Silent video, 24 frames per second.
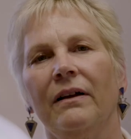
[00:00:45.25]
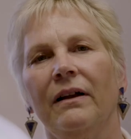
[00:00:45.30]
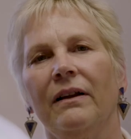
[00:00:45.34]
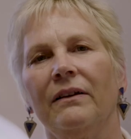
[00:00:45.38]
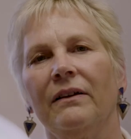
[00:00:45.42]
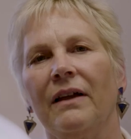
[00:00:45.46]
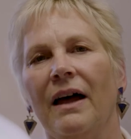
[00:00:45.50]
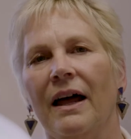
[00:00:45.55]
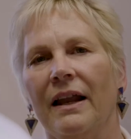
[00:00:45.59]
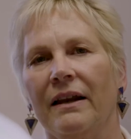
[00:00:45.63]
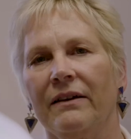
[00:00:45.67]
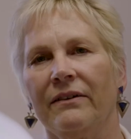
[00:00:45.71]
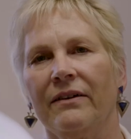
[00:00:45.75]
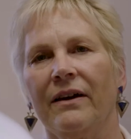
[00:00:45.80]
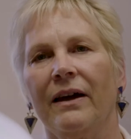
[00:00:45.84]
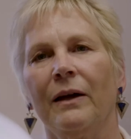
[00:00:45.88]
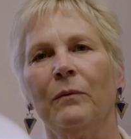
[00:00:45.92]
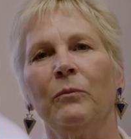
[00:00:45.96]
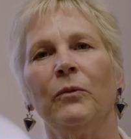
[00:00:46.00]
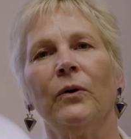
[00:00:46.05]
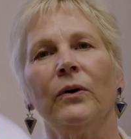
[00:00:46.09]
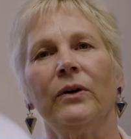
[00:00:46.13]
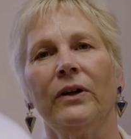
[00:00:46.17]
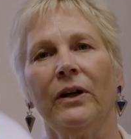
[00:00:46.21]
a lot of
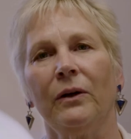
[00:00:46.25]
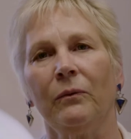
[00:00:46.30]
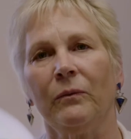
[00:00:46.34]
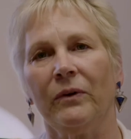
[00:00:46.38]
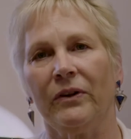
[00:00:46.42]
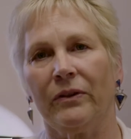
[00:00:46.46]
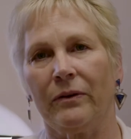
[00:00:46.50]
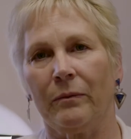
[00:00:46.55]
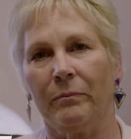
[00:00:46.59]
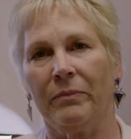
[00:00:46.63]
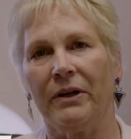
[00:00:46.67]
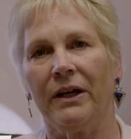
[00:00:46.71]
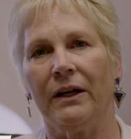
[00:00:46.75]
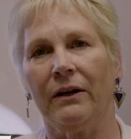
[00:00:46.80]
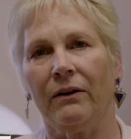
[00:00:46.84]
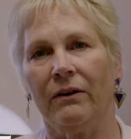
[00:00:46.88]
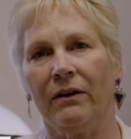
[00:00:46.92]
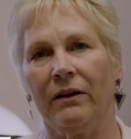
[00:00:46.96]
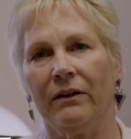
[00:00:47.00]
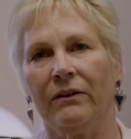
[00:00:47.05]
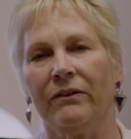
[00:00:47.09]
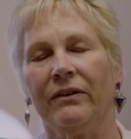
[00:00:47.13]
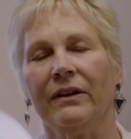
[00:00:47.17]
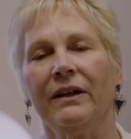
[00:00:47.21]
time working with the
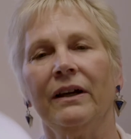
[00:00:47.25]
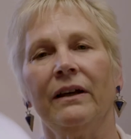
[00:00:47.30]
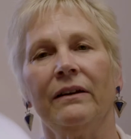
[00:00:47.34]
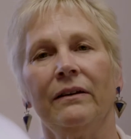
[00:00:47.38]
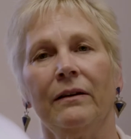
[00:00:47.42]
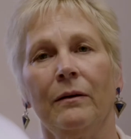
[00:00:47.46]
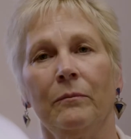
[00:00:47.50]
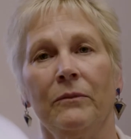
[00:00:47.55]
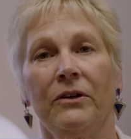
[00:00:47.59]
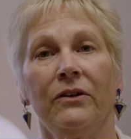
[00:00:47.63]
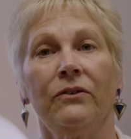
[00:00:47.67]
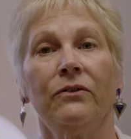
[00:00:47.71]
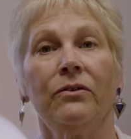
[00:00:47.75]
parent to get them to